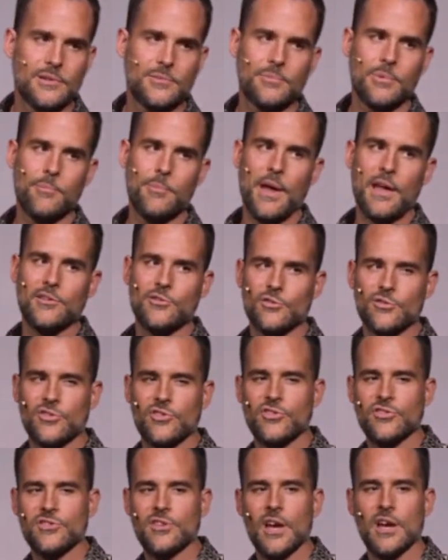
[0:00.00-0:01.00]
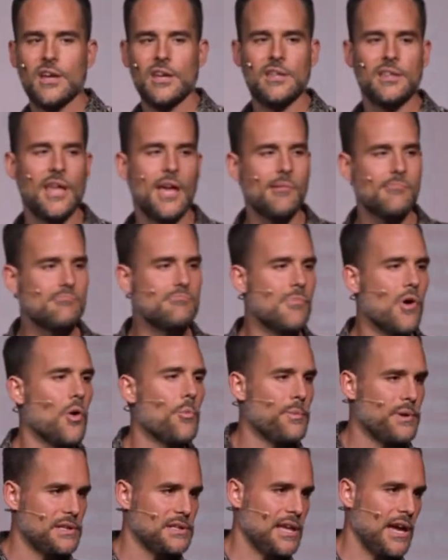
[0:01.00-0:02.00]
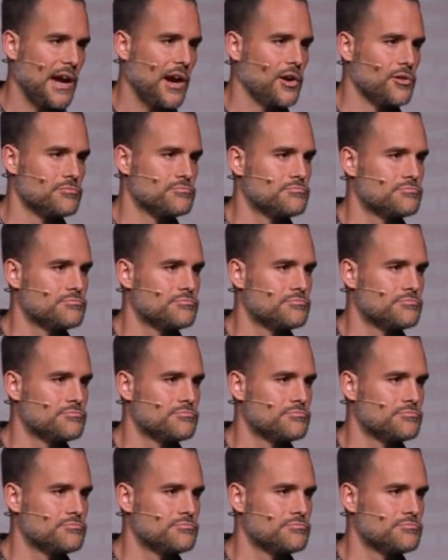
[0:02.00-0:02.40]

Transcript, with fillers: But man, you're stuck in that moment now.